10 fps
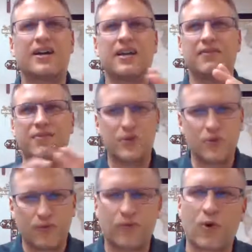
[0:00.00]
in
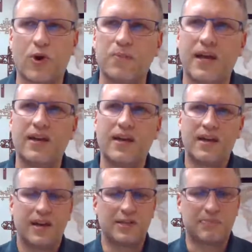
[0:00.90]
visual form that
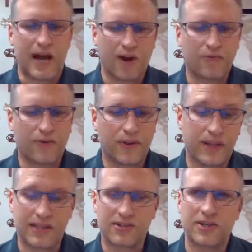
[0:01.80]
is powerful. I
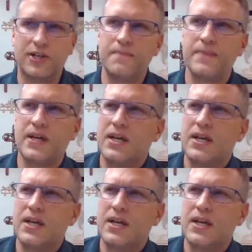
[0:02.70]
think that's good.